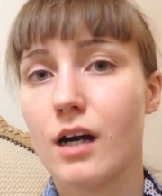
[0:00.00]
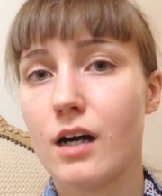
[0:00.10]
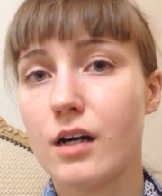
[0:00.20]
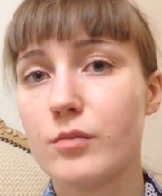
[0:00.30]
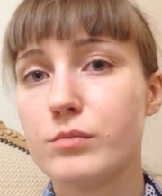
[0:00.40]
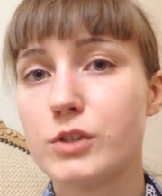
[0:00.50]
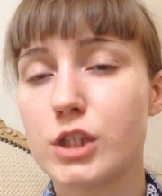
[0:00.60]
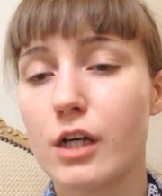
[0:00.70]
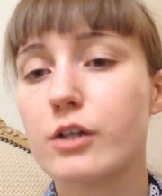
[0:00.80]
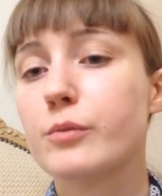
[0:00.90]

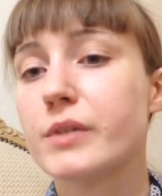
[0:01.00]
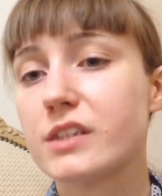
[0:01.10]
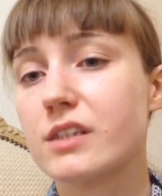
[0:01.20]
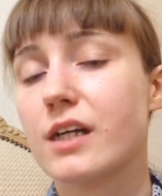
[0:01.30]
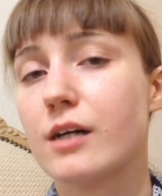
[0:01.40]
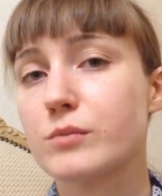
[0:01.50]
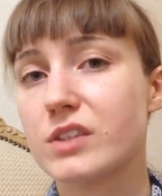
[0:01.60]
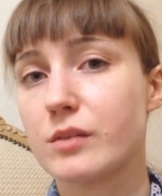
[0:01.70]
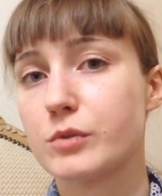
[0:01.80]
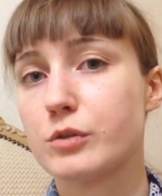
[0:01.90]
Choco Mint
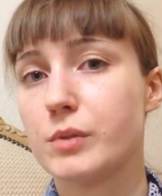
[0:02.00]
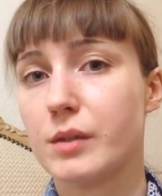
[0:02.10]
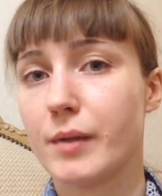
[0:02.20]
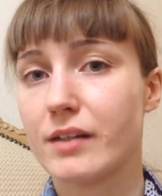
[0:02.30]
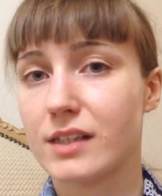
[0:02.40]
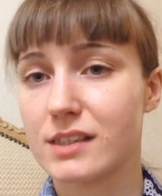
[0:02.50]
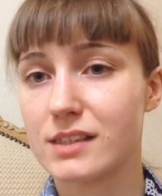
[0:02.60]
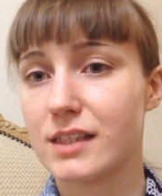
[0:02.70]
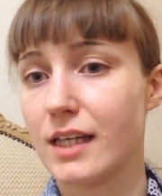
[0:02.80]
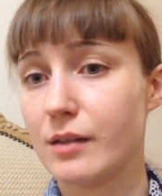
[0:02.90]
comes up to be about the
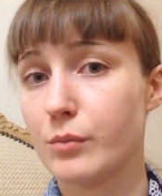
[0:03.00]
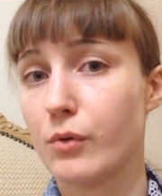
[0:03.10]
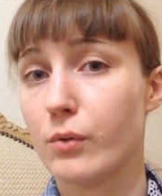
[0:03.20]
same